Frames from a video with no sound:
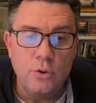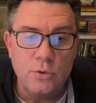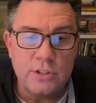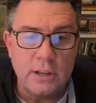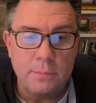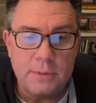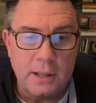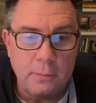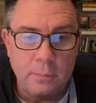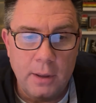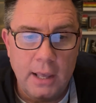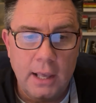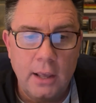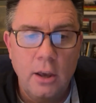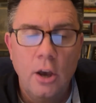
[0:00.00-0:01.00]
something
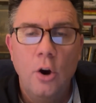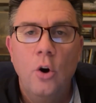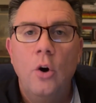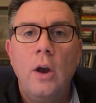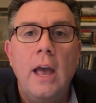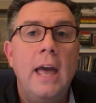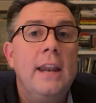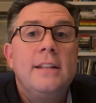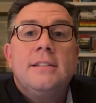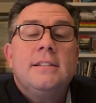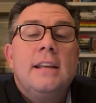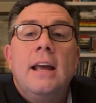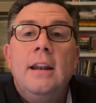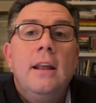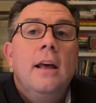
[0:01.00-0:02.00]
big, and
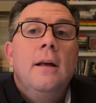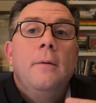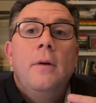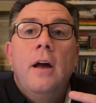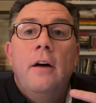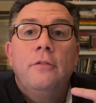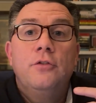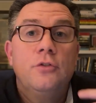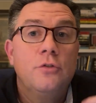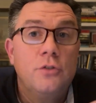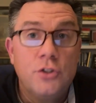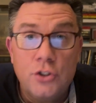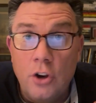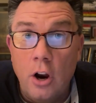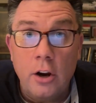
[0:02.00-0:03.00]
instead of
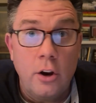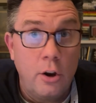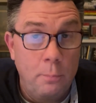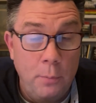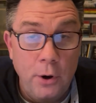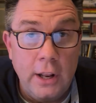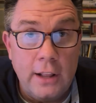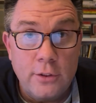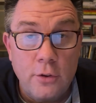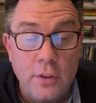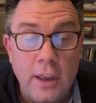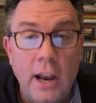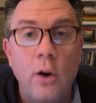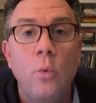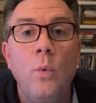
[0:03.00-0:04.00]
Sark putting it through
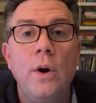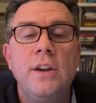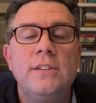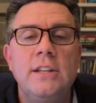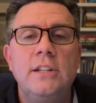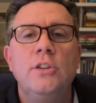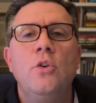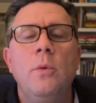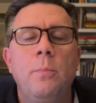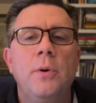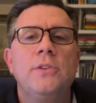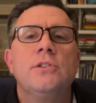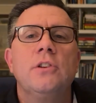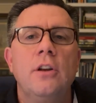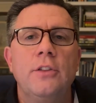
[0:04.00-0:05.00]
the air, what does he do? He
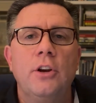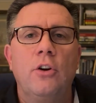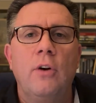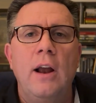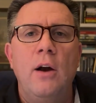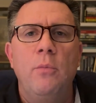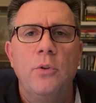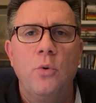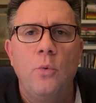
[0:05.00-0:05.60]
puts it on the ground with